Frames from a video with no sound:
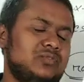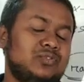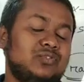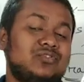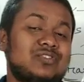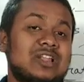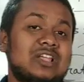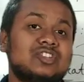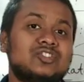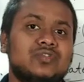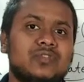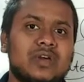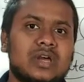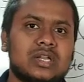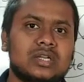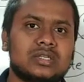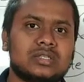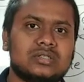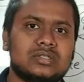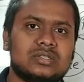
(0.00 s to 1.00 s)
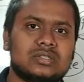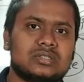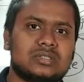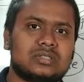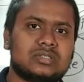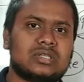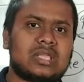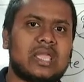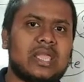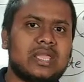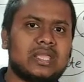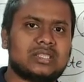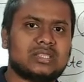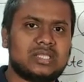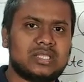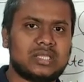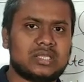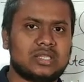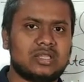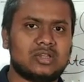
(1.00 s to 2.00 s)
transfer a
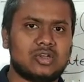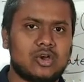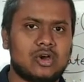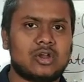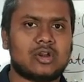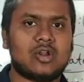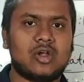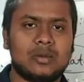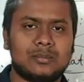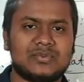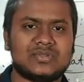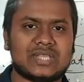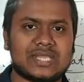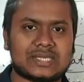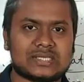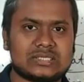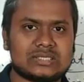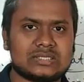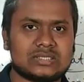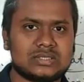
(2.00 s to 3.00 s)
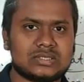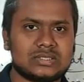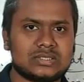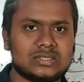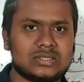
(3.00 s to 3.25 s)
thing or object